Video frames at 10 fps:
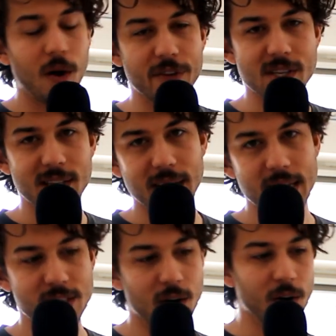
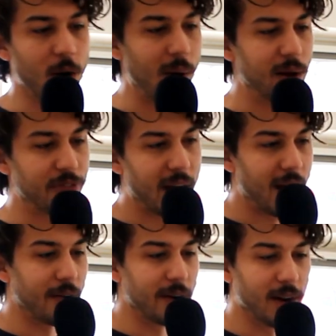Obviously, don't go out
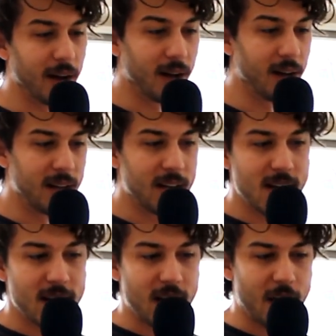there and
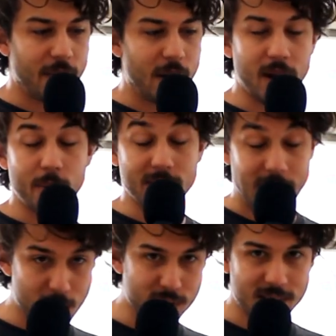around anyone's
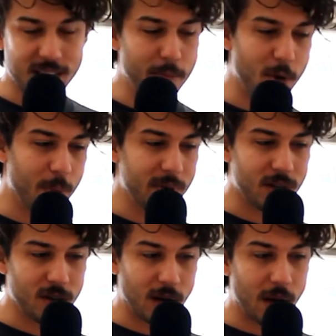houses at the moment.
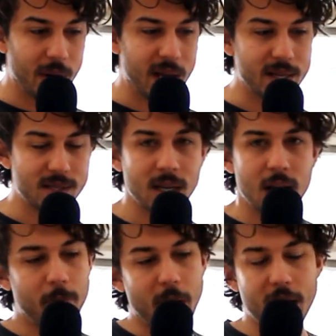You know how it is.
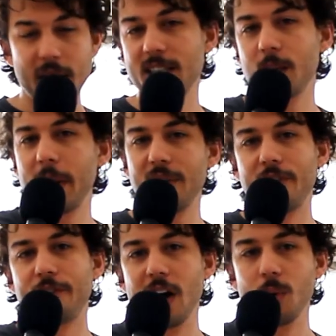But it's a bit of a
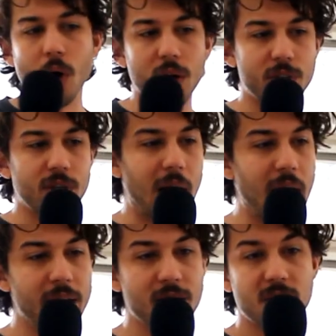fun watch
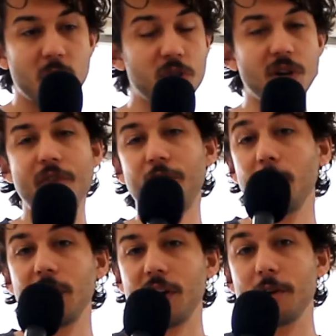and was
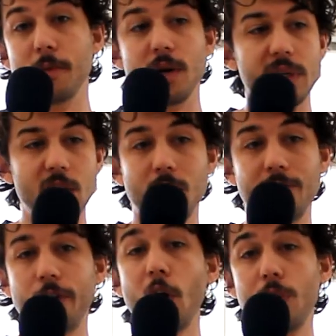overall a good movie. You can
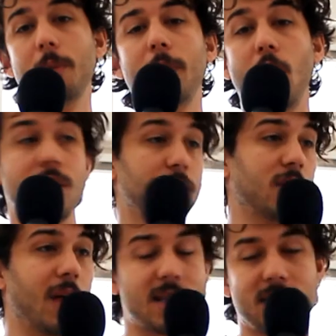follow the plot.
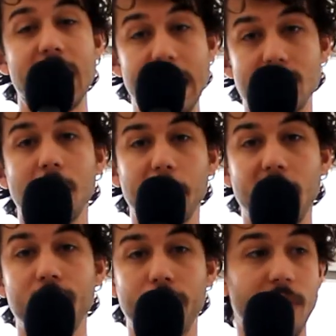So that's saying
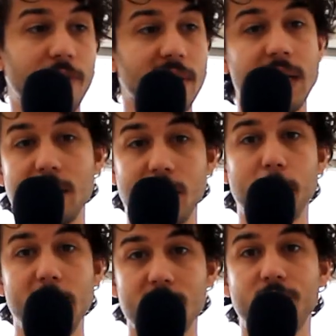something for the Fantastic
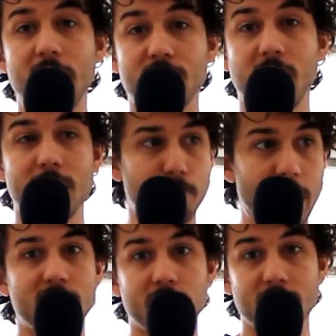Beasts franchise
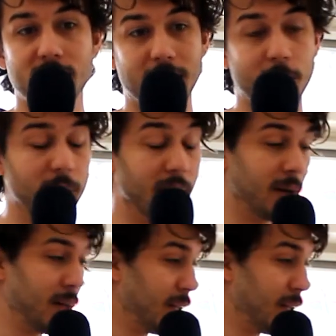based on the second one.